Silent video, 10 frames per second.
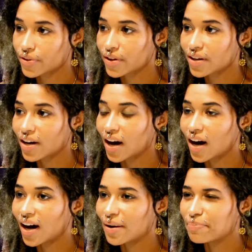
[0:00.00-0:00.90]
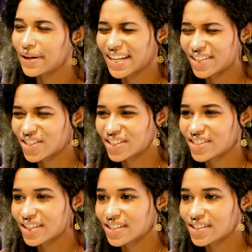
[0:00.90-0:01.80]
mm-hmm. uh, but it
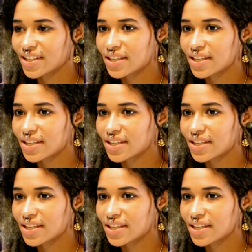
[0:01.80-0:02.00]
just it just says